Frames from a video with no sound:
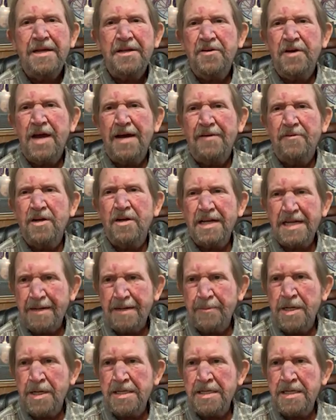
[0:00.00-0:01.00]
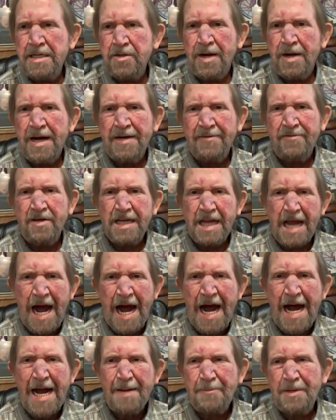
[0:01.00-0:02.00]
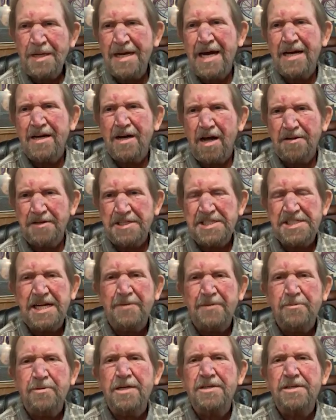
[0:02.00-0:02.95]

You have a lemon, you have a lime, you got all this stuff.